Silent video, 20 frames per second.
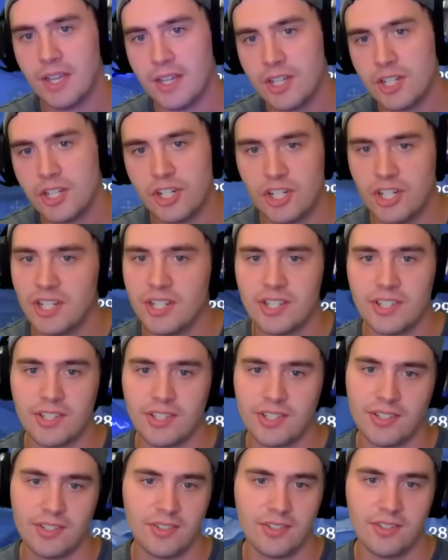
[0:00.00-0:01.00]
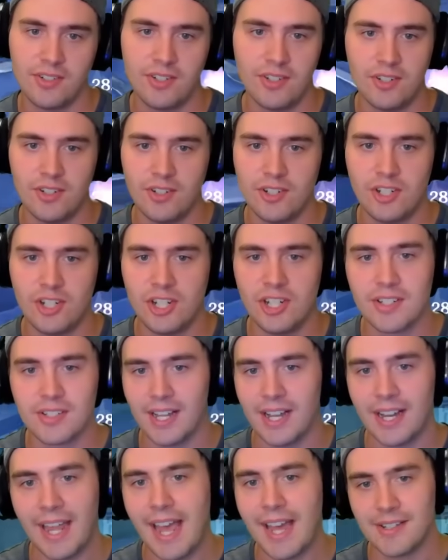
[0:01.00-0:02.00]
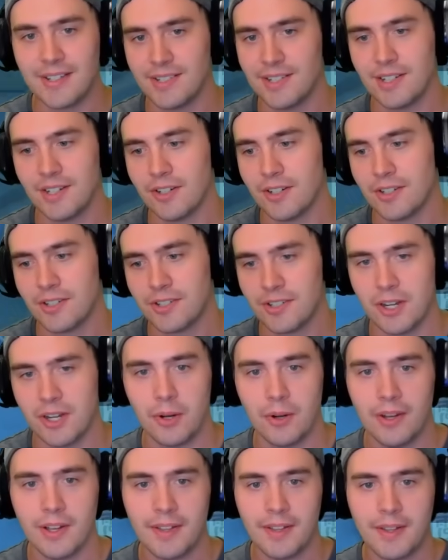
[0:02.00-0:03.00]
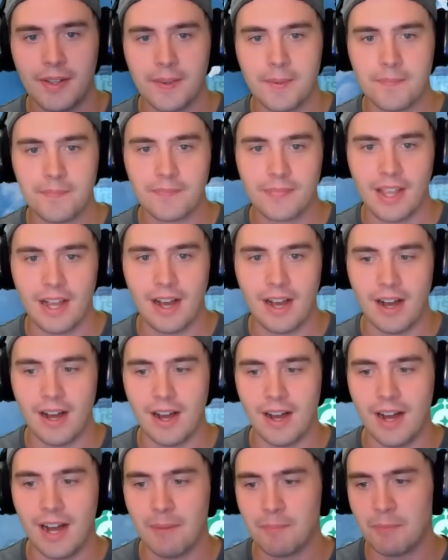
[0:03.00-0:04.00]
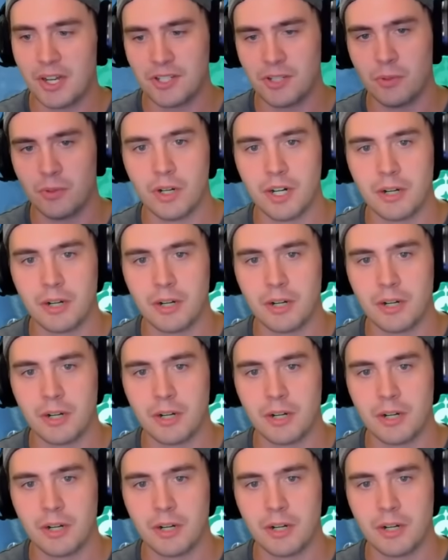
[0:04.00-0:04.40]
she's she's like S tier, so uh, I'm not too worried